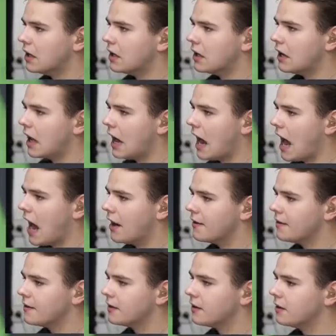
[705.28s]

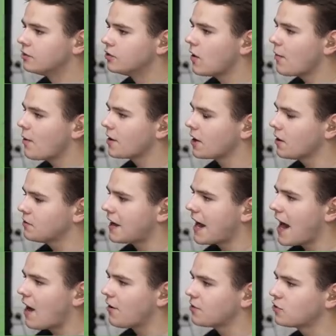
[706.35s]
No, I want to go
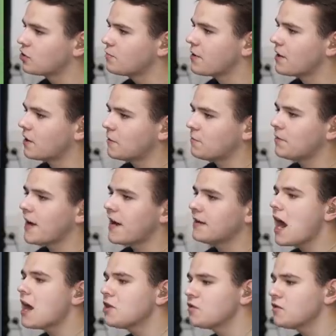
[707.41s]
down, you stupid aeroplane.
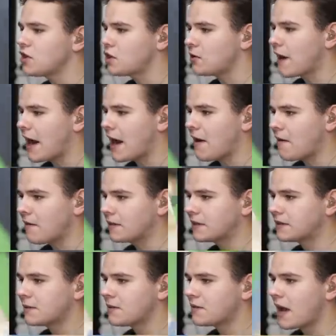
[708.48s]
Into the ground and
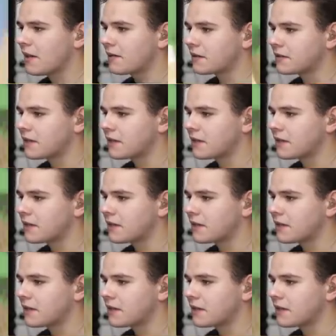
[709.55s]
see what that looks